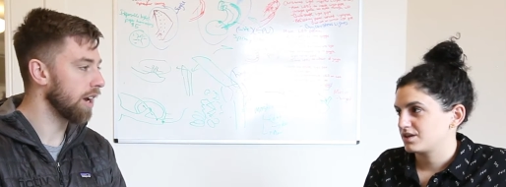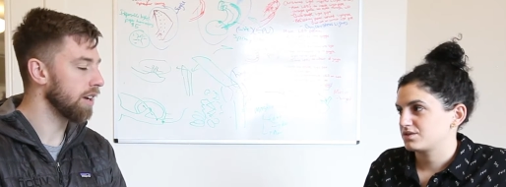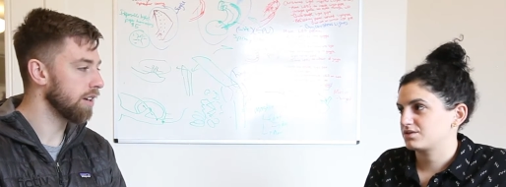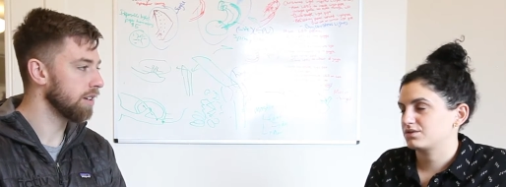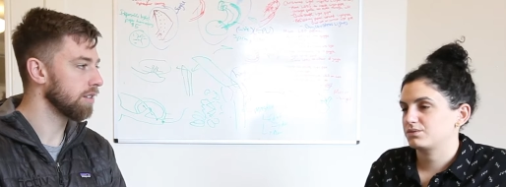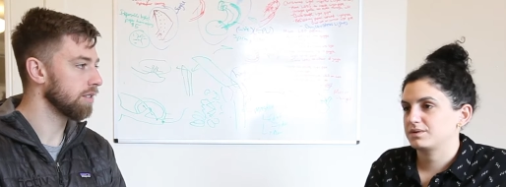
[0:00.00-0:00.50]
Speaker 1: Okay.
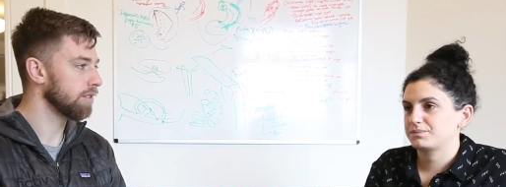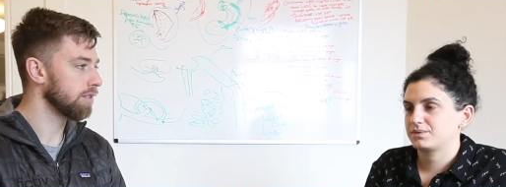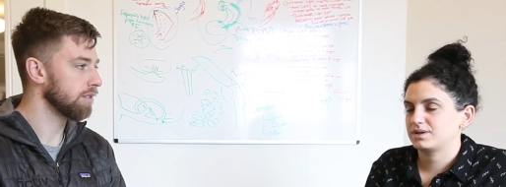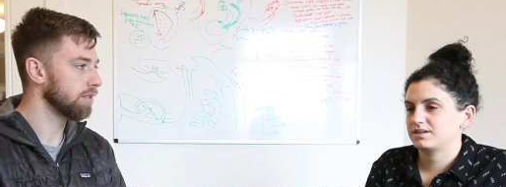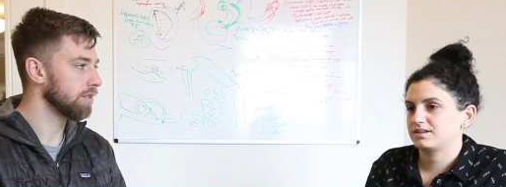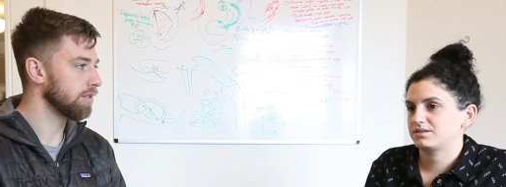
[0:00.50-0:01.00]
So we
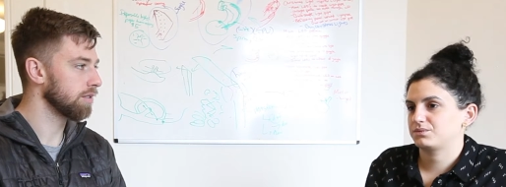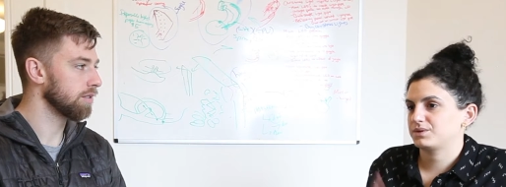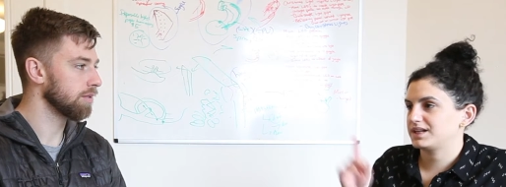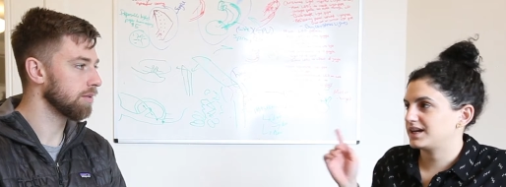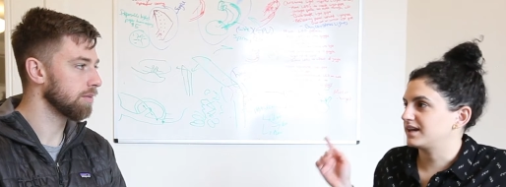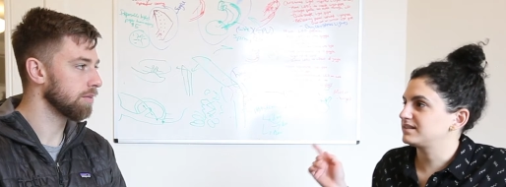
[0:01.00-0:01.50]
put it at
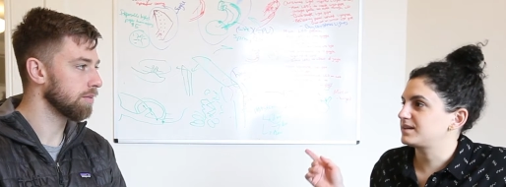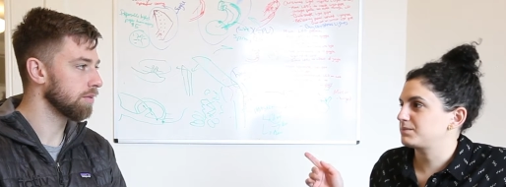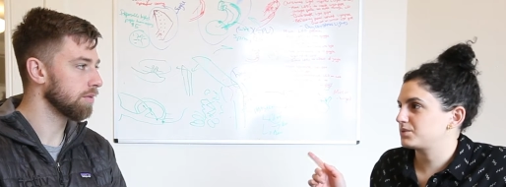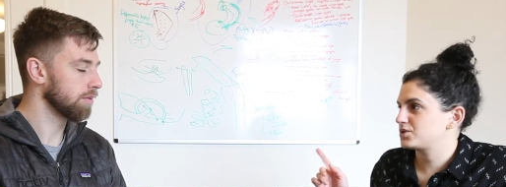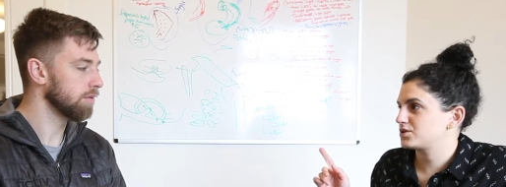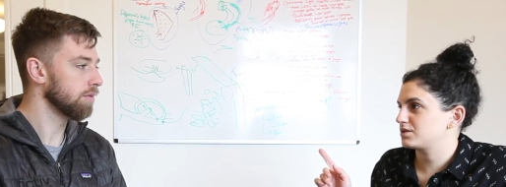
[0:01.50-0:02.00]
really high
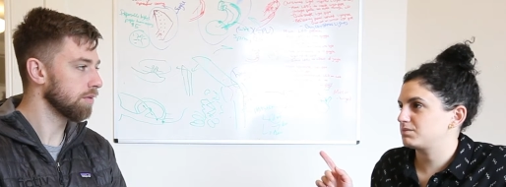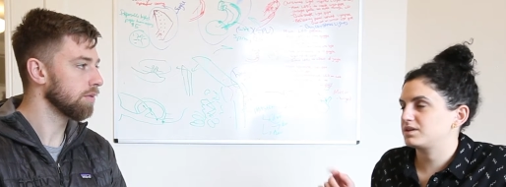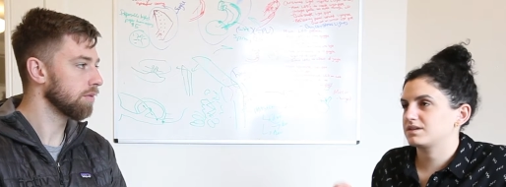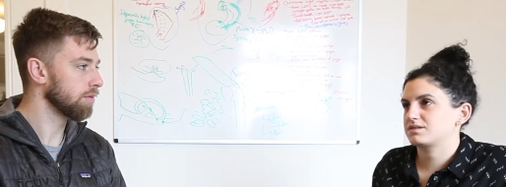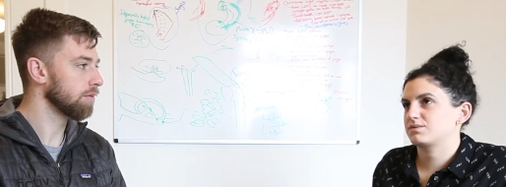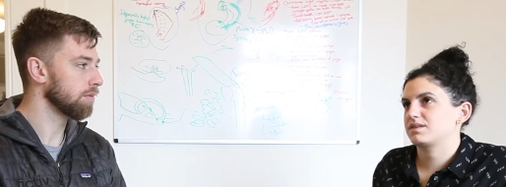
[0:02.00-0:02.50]
temperature
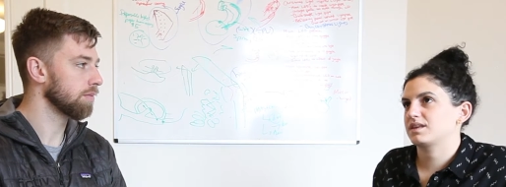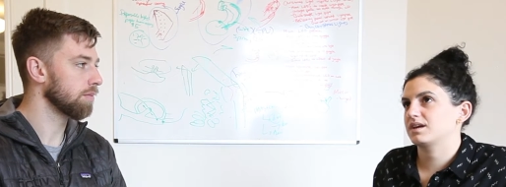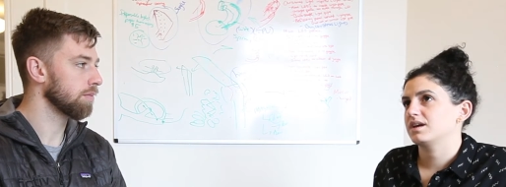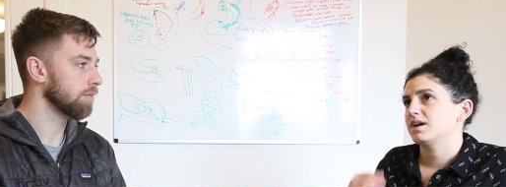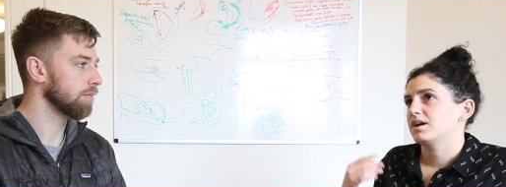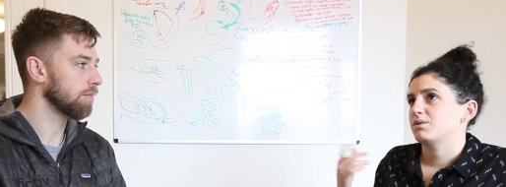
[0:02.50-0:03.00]
because we
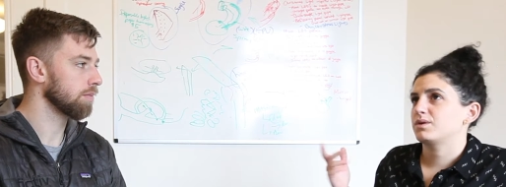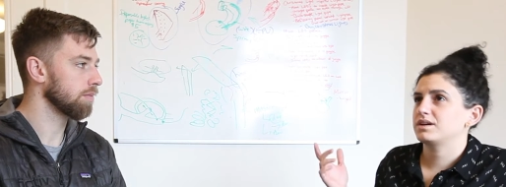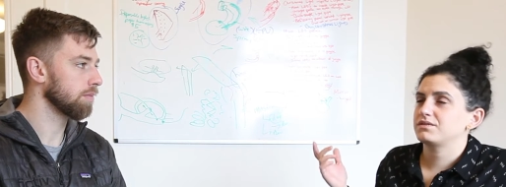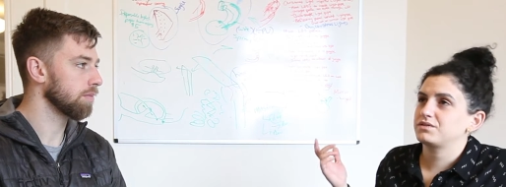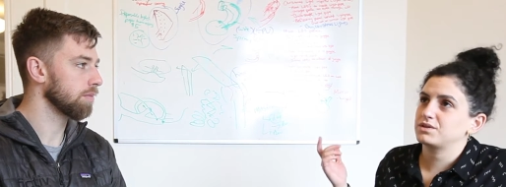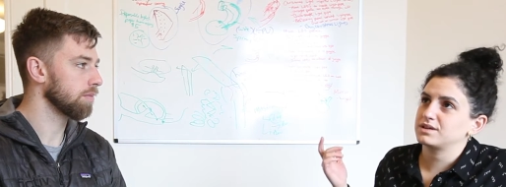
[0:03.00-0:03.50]
think, what
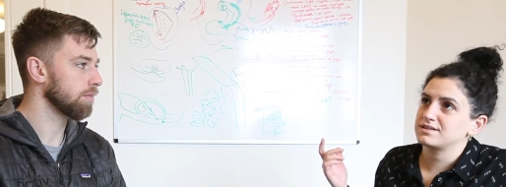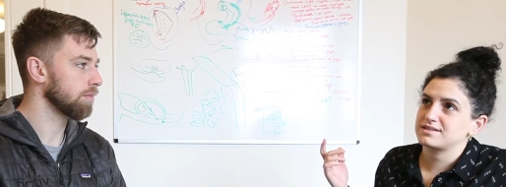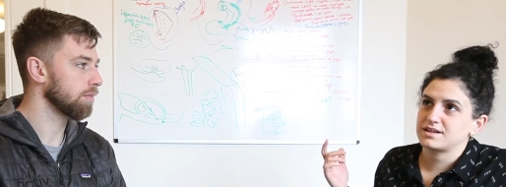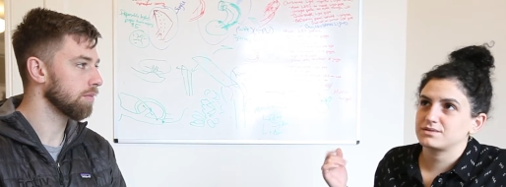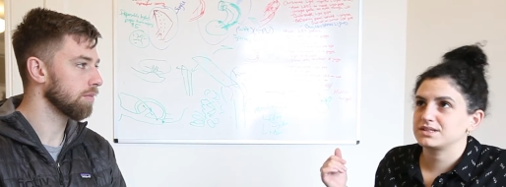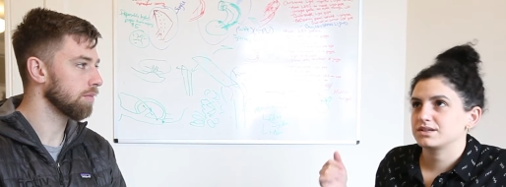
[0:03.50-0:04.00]
if you're in
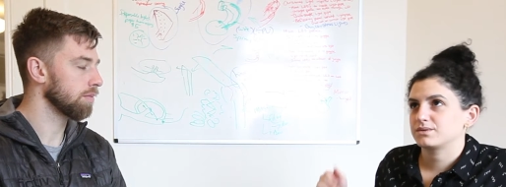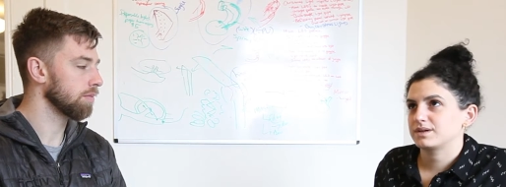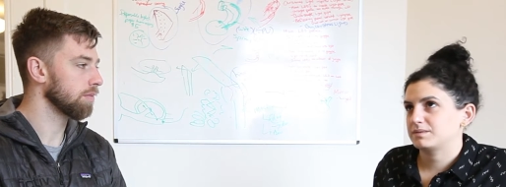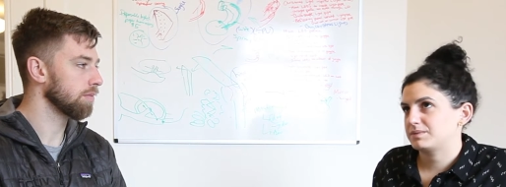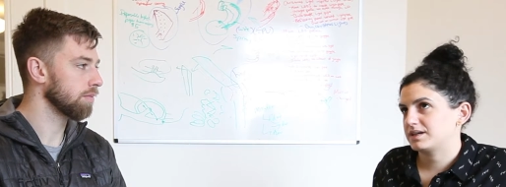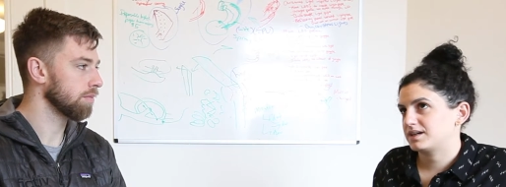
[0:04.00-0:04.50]
Saudi
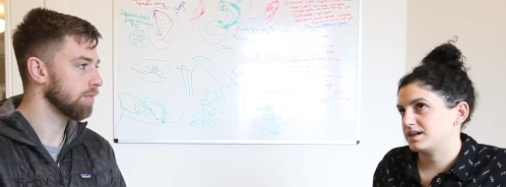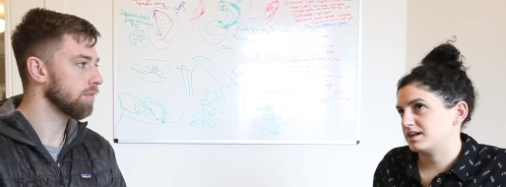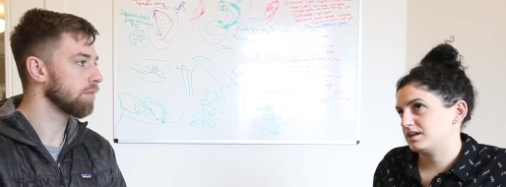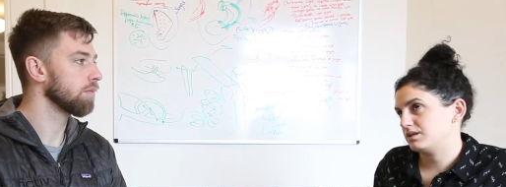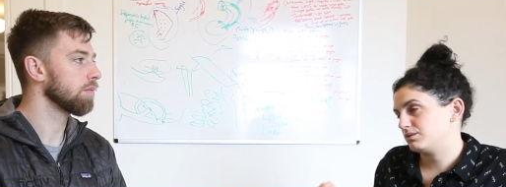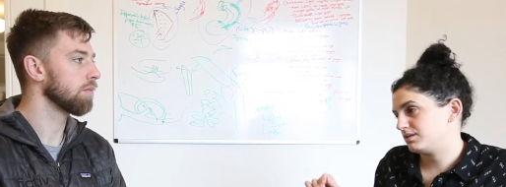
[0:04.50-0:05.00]
Arabia
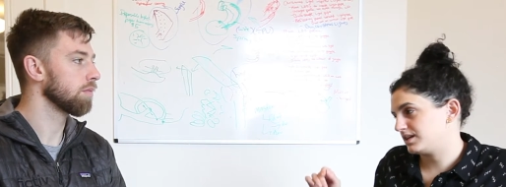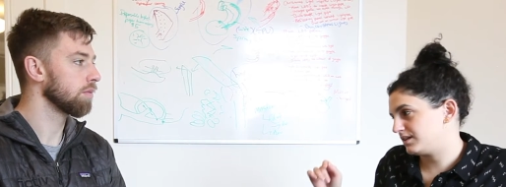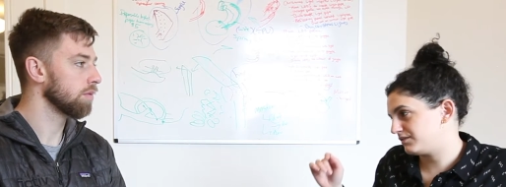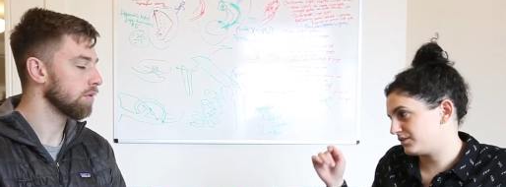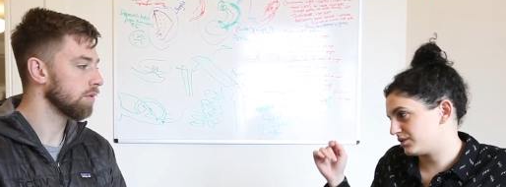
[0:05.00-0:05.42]
and you leave